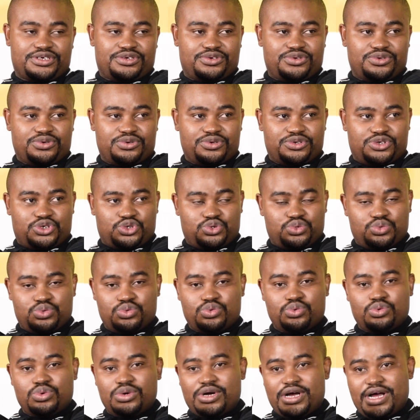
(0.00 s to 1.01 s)

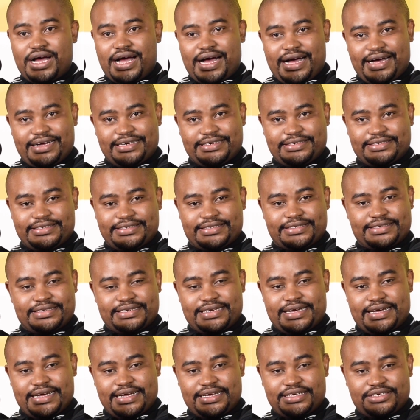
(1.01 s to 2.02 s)
to
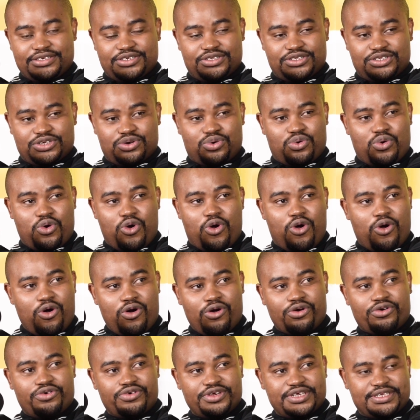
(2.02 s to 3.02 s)
understand the
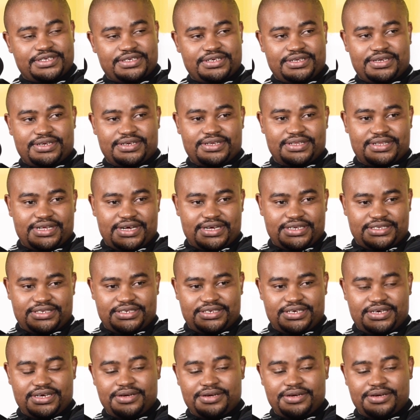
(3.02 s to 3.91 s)
core reason that